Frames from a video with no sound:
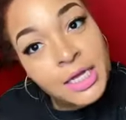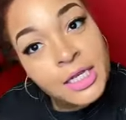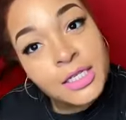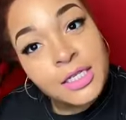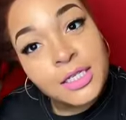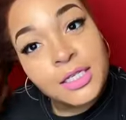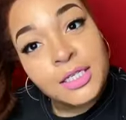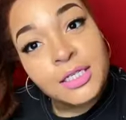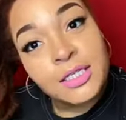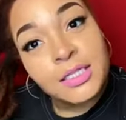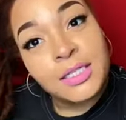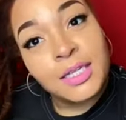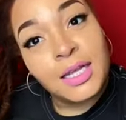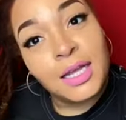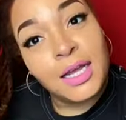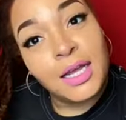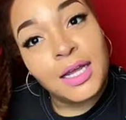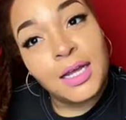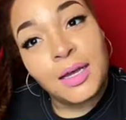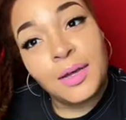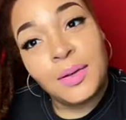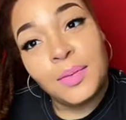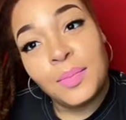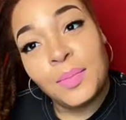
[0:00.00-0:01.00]

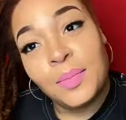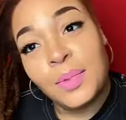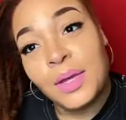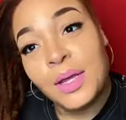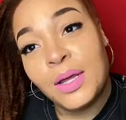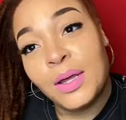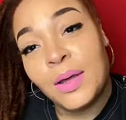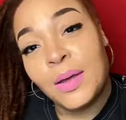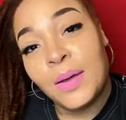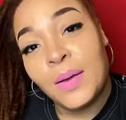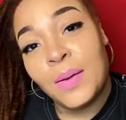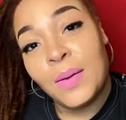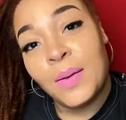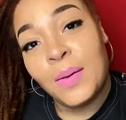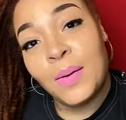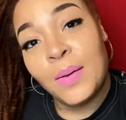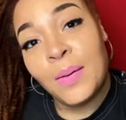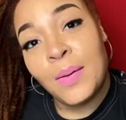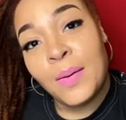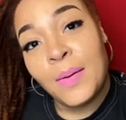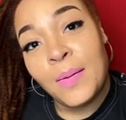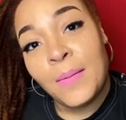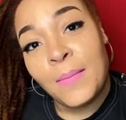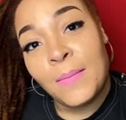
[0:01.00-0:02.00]
shazam,
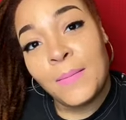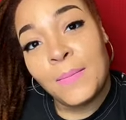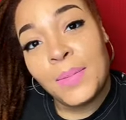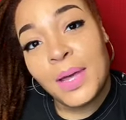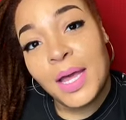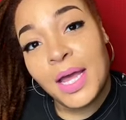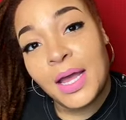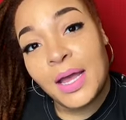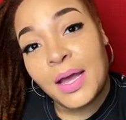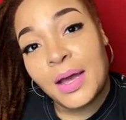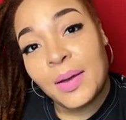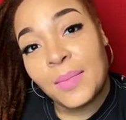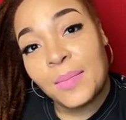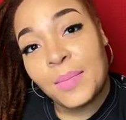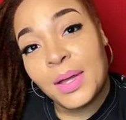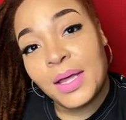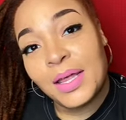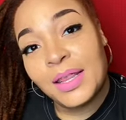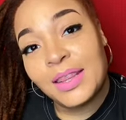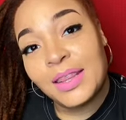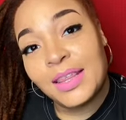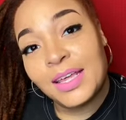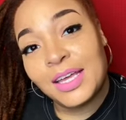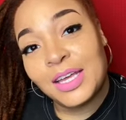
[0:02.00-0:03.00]

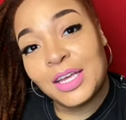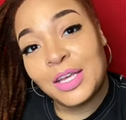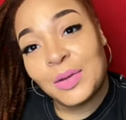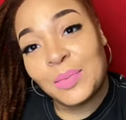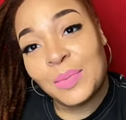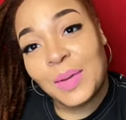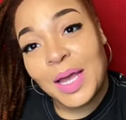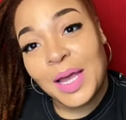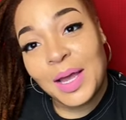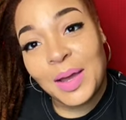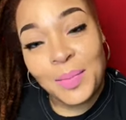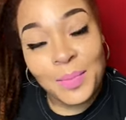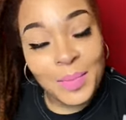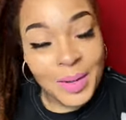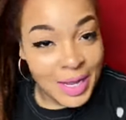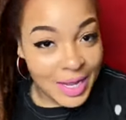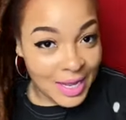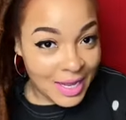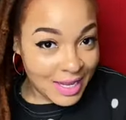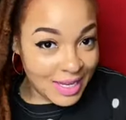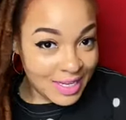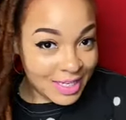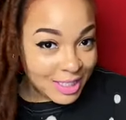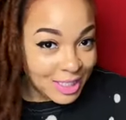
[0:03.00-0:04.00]
bam. Thank you, ma'am.
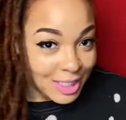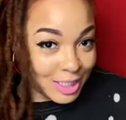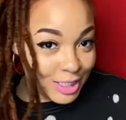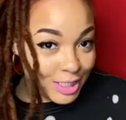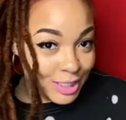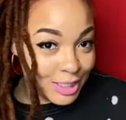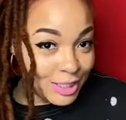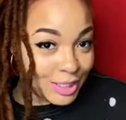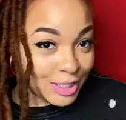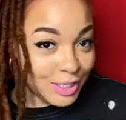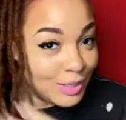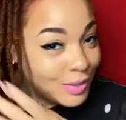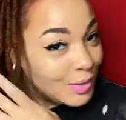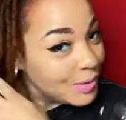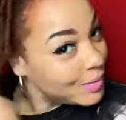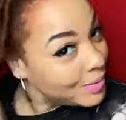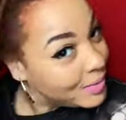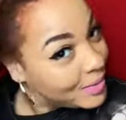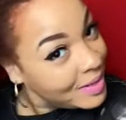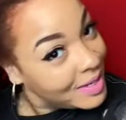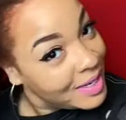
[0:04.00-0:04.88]
She's cute.